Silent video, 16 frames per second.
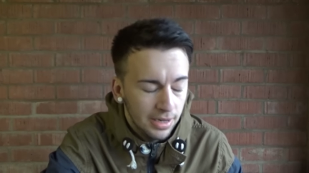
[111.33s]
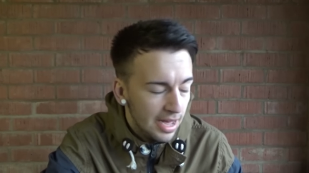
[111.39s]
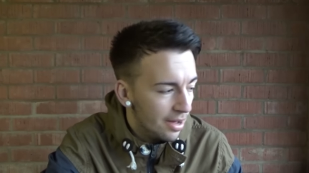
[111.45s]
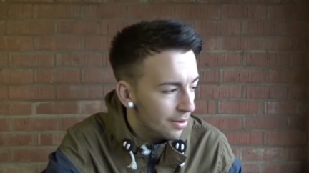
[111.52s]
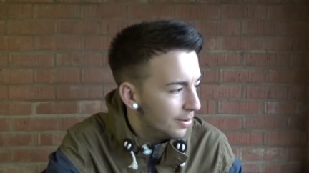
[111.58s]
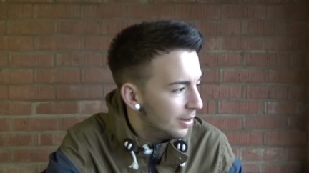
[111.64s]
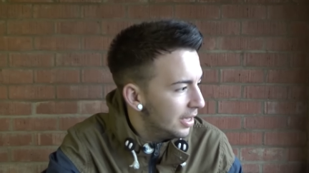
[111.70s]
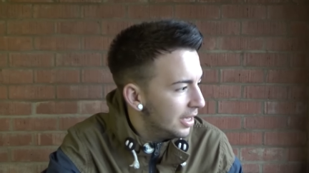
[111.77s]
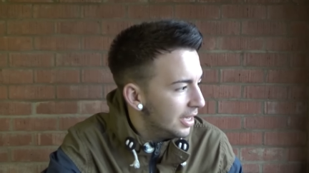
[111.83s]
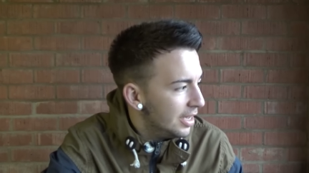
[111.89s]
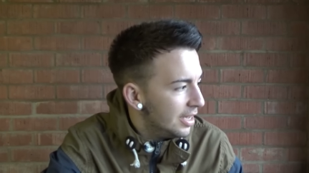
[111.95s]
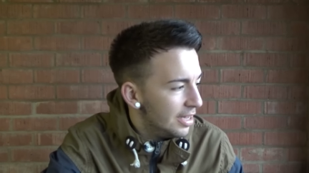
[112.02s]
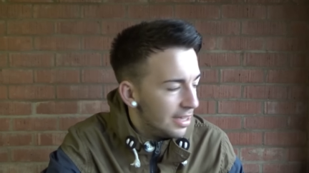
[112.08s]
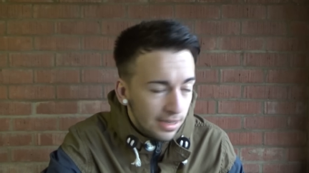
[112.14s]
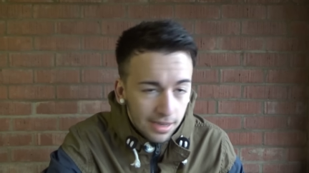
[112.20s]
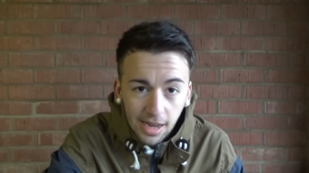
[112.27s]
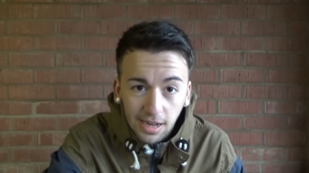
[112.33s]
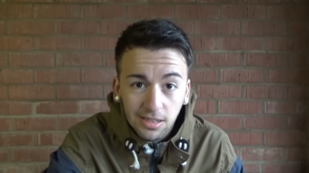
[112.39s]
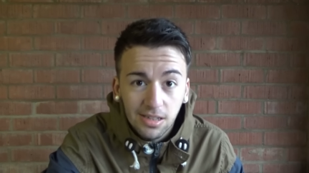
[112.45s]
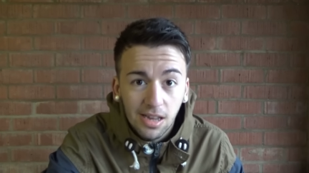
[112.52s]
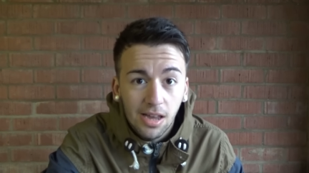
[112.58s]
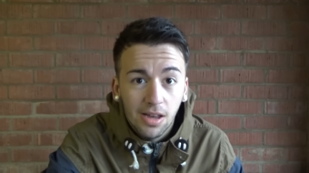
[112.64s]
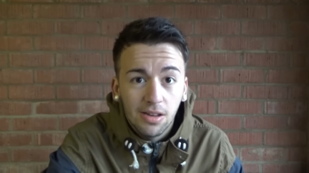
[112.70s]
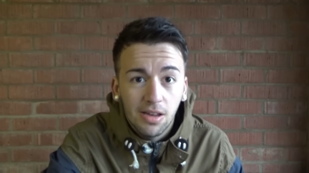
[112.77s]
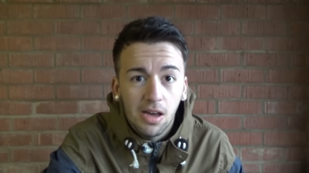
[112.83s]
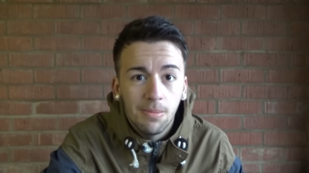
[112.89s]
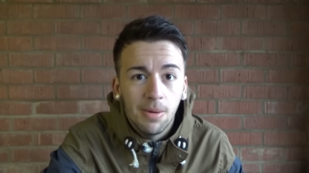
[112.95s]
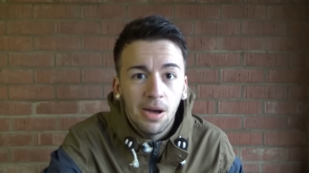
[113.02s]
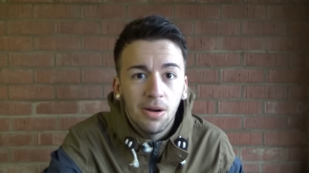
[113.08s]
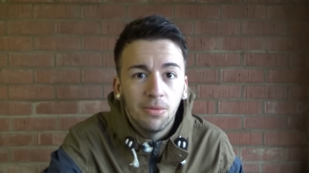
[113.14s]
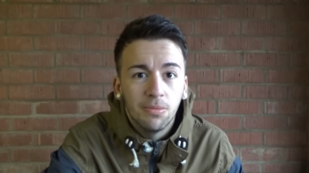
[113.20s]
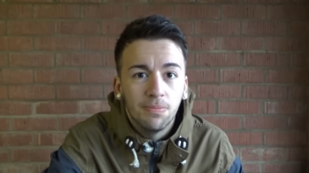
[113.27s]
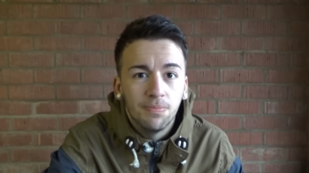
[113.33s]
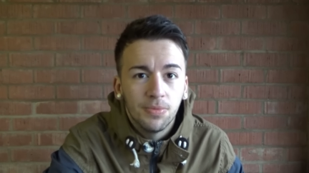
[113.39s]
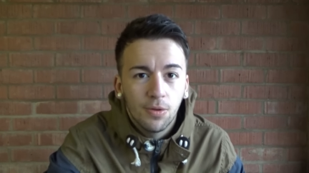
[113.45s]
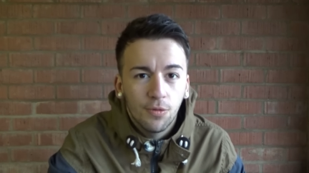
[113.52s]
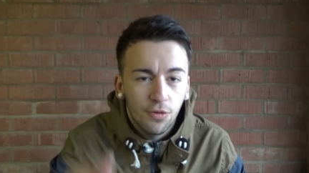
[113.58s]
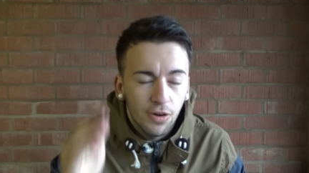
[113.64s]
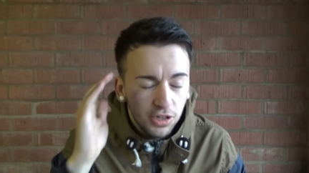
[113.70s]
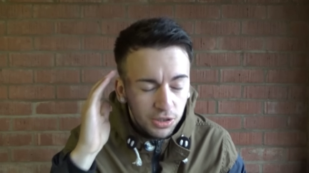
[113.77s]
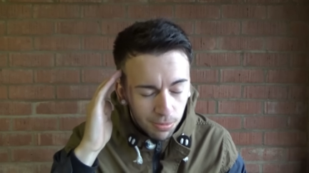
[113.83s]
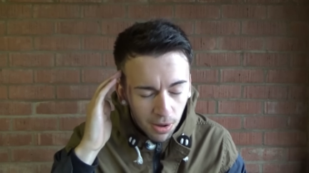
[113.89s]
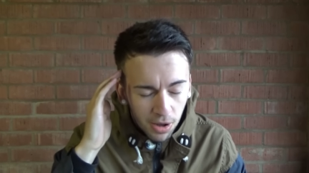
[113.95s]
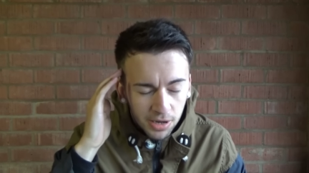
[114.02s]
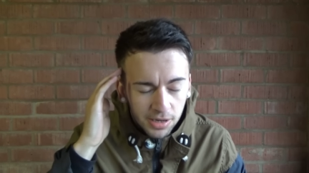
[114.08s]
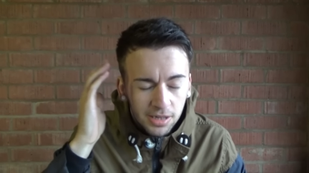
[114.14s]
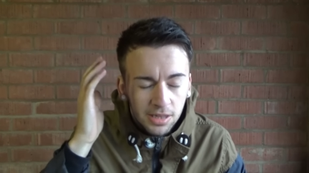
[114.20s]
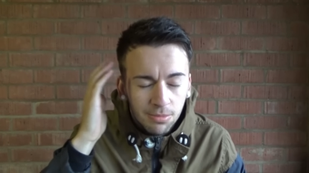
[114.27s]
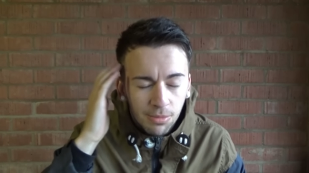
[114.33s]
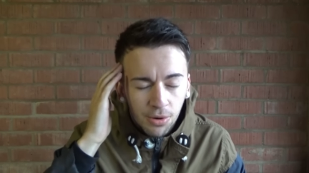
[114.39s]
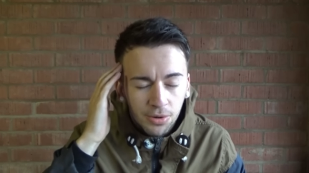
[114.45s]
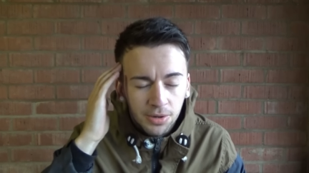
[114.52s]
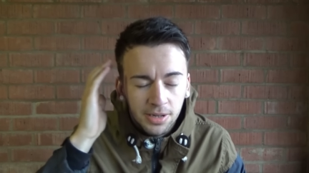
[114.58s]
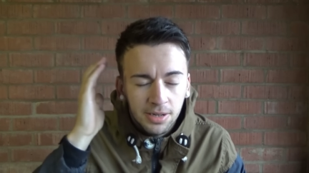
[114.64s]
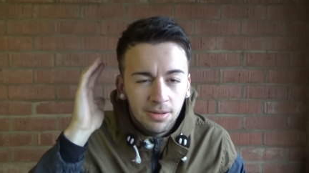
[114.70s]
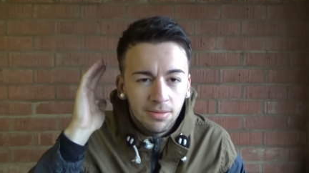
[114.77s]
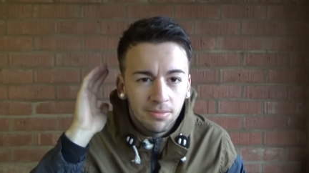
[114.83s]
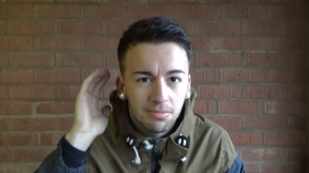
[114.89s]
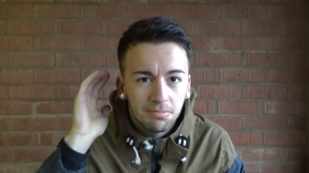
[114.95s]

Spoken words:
Now, next day I came out, fresh mind in the morning,